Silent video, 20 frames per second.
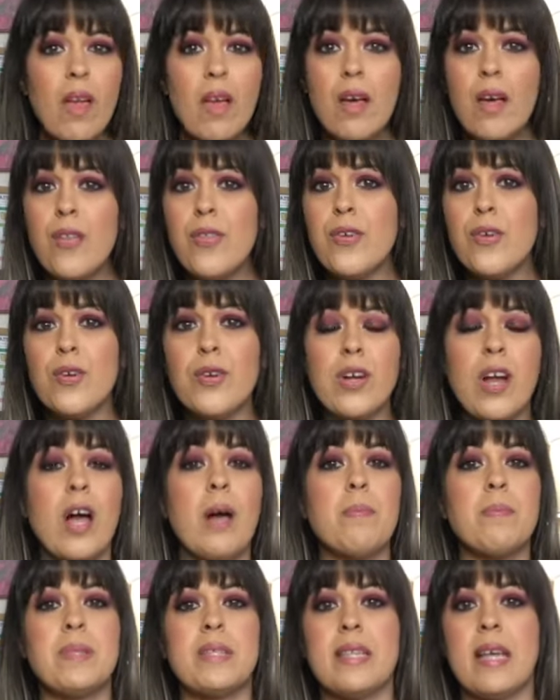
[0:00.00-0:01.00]
other
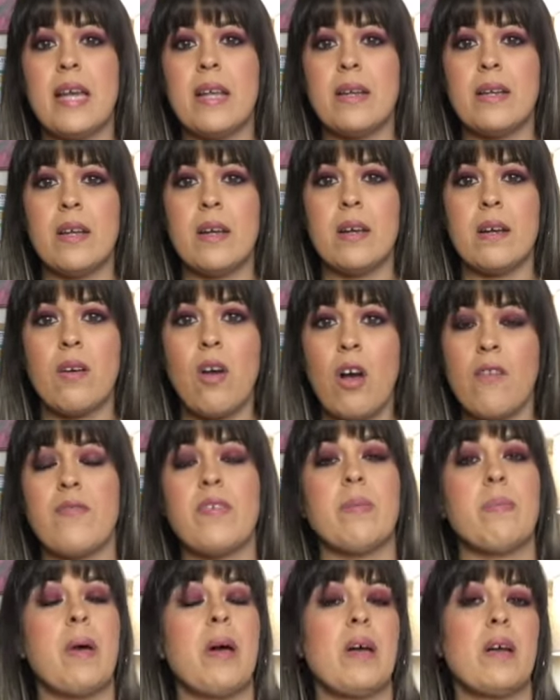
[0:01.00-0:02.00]
cups and coffee
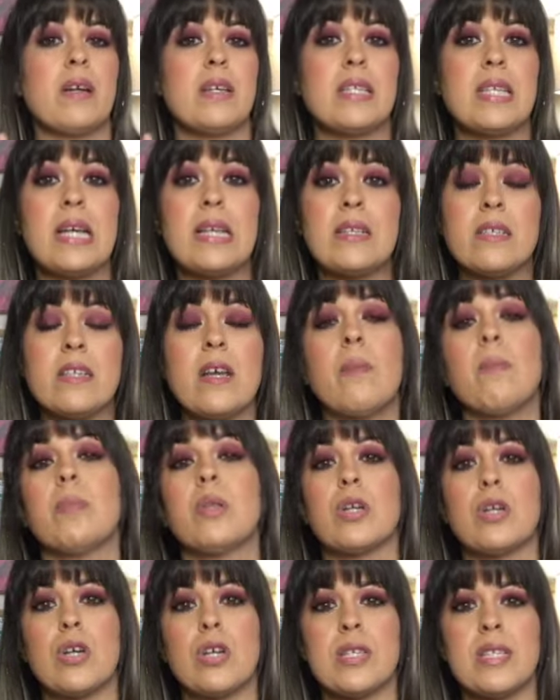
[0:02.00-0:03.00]
mugs and
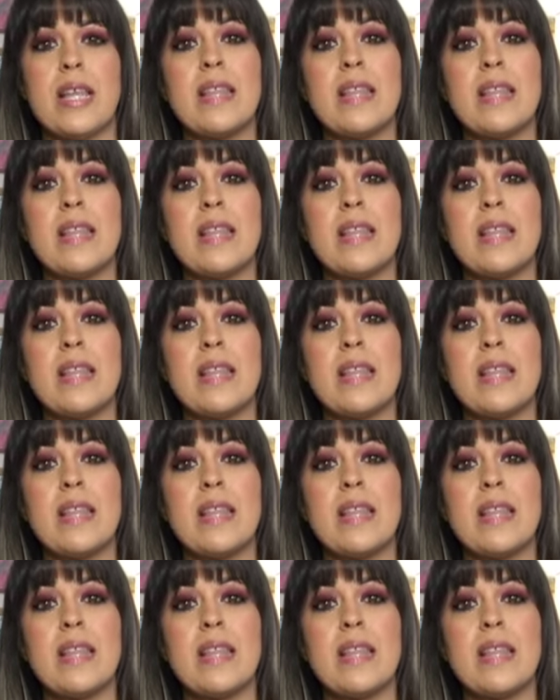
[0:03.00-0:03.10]
tumblers